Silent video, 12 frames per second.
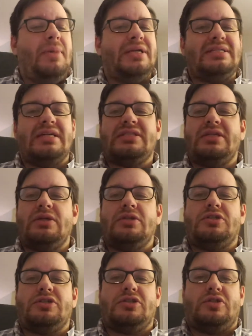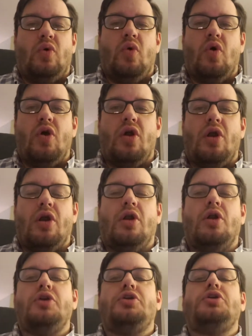It doesn't
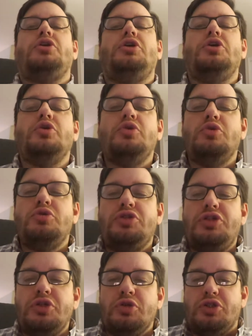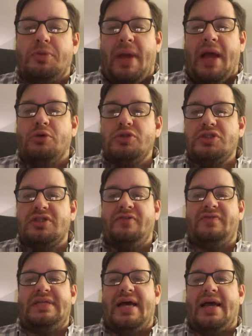store huge amounts
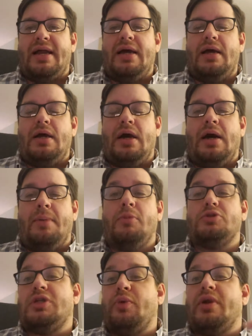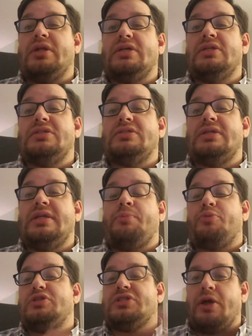of data. Mostly what it does is it
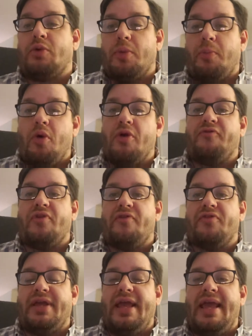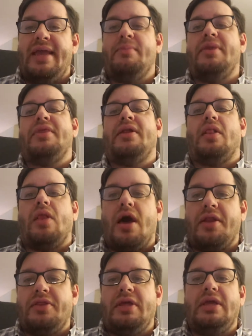prints out a report for every game, and then a
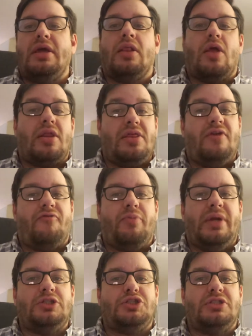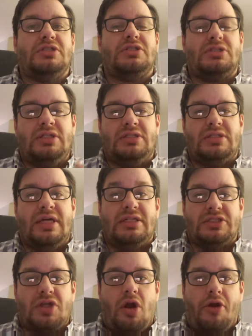lot of the information is then
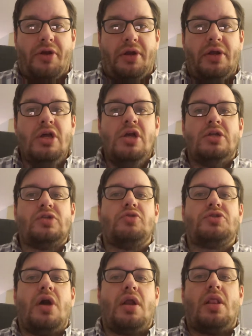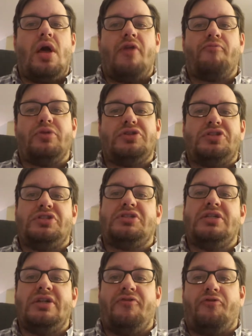discarded. So there's not a lot of
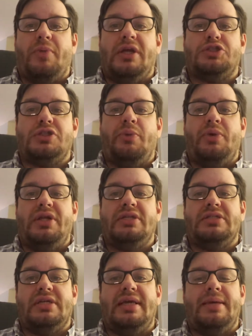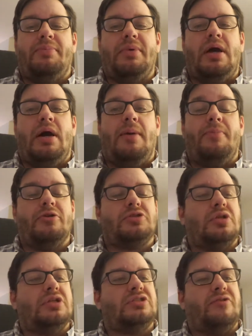persistent information that we need to keep. There's
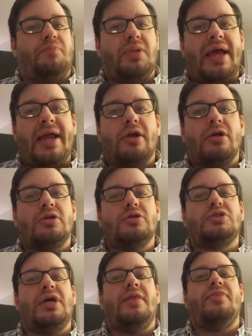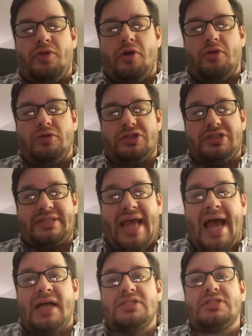a list of players and their
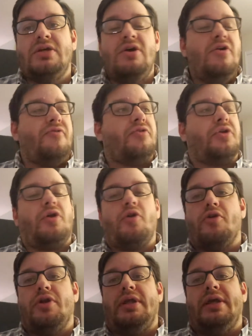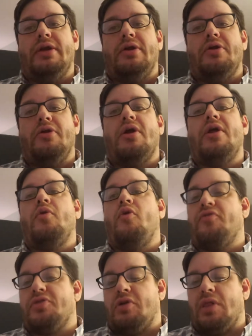stats for the current year and
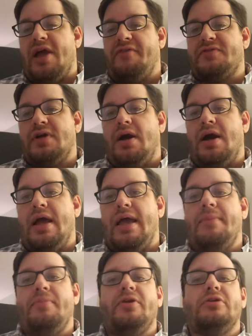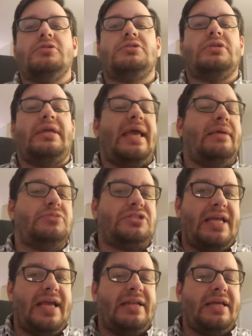over their lifetime. There's game
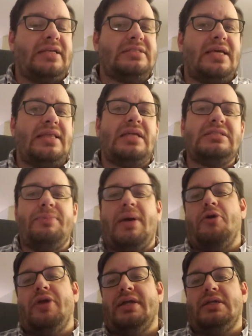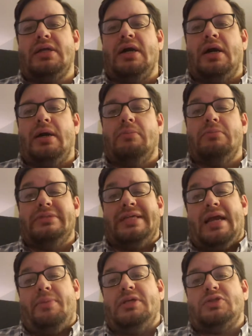standings, and that's about it
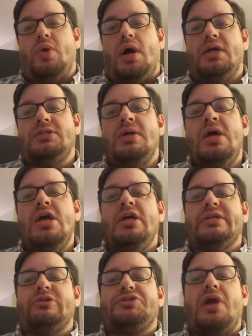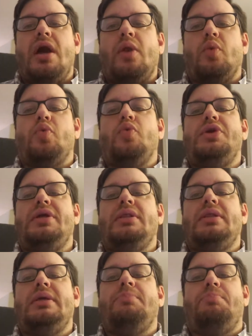database wise. So it's not a
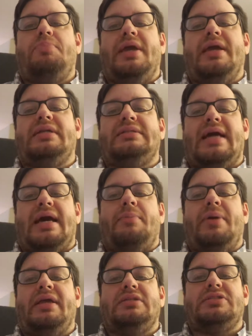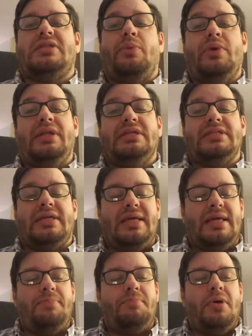really big database that we need to
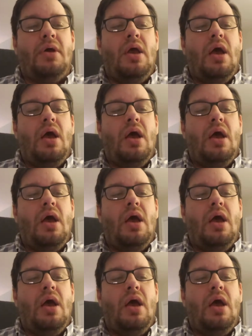keep.